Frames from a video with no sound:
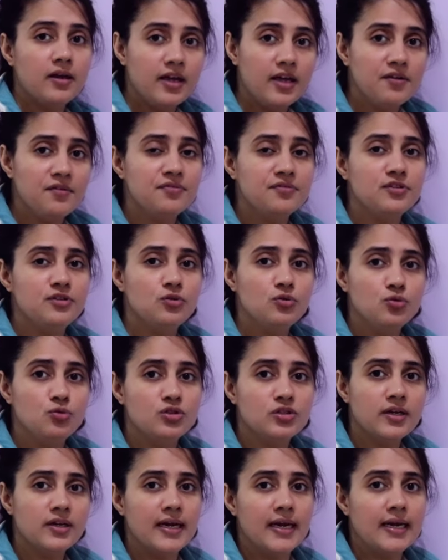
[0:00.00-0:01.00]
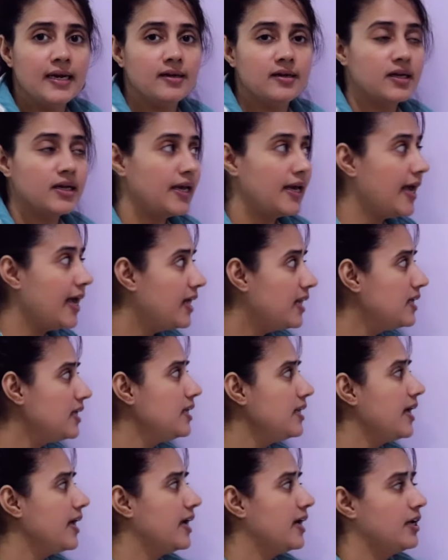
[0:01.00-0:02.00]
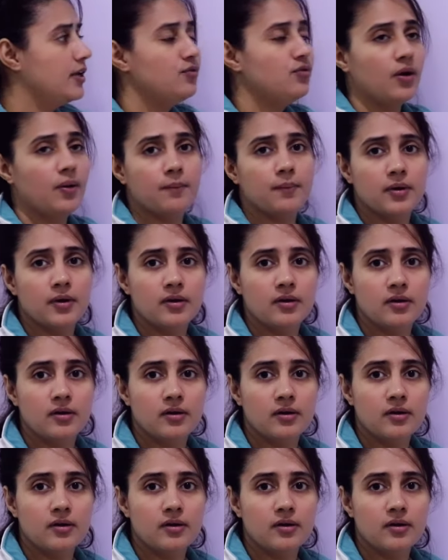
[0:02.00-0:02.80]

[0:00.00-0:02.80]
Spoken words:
If user enter any negative number,